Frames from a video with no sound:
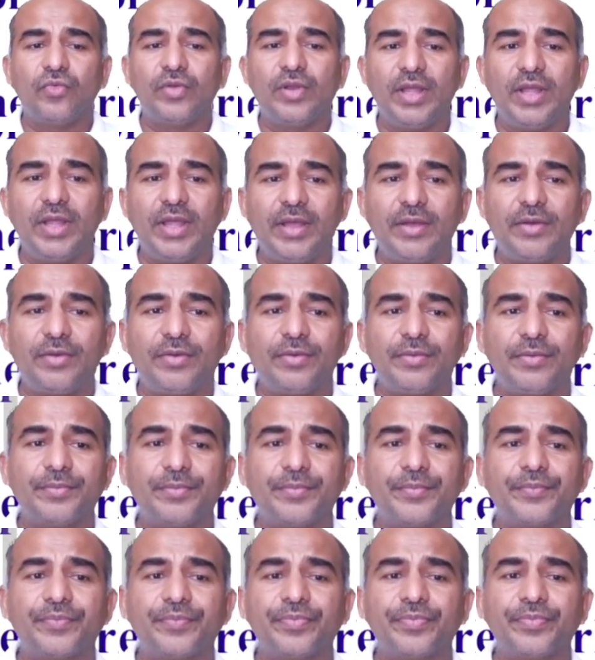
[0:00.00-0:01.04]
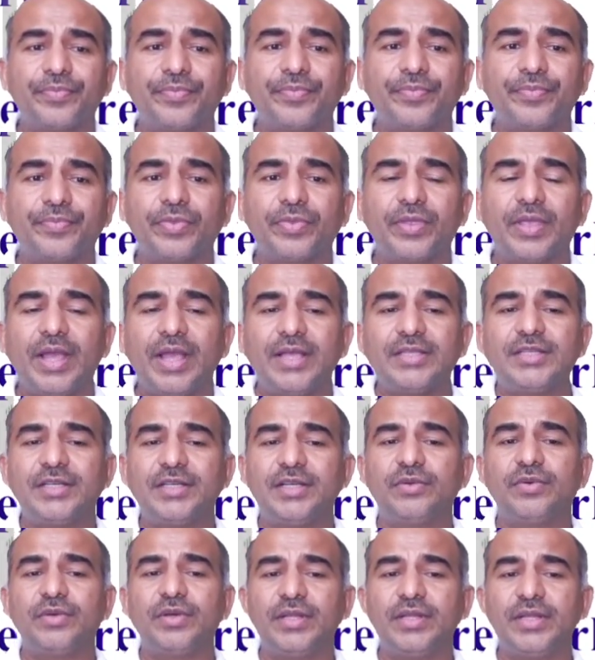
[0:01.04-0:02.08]
will have
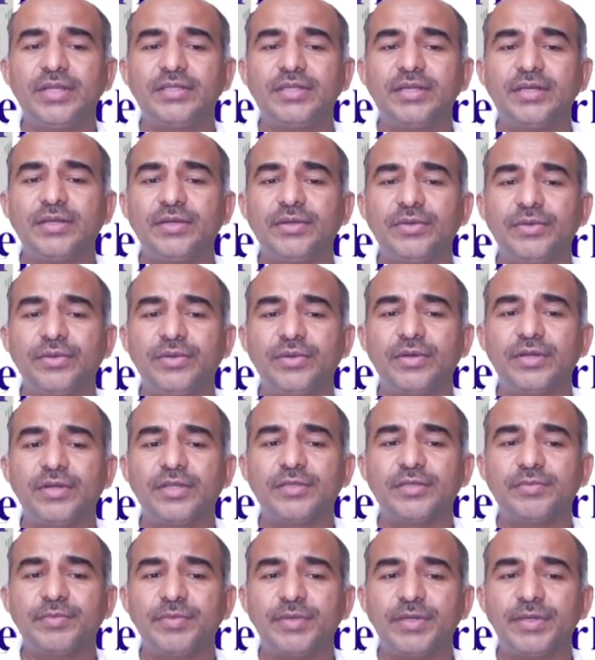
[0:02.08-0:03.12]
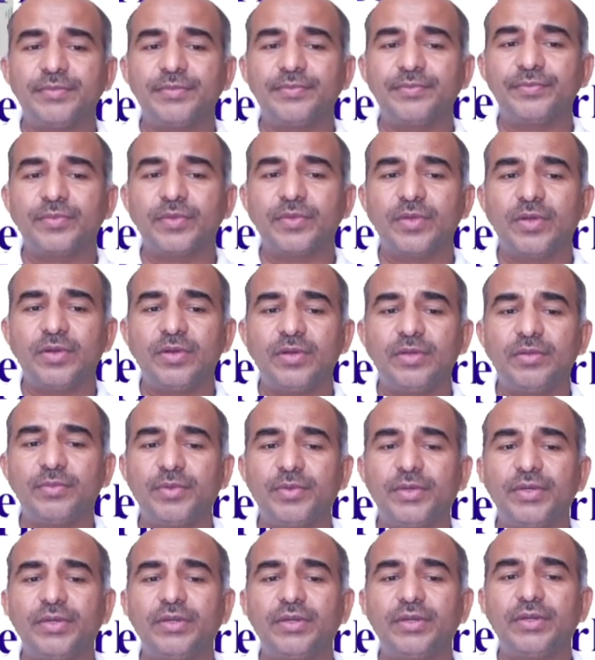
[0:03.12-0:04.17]
acetylcholine as a neurotransmitter. Got
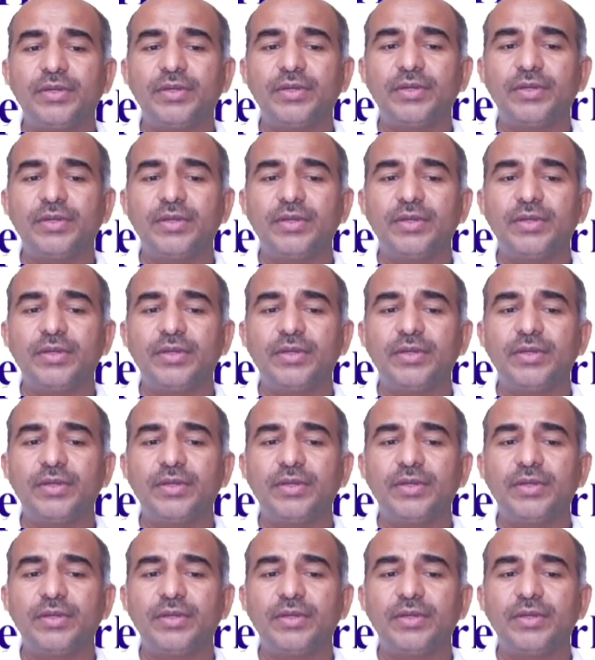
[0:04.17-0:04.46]
the point?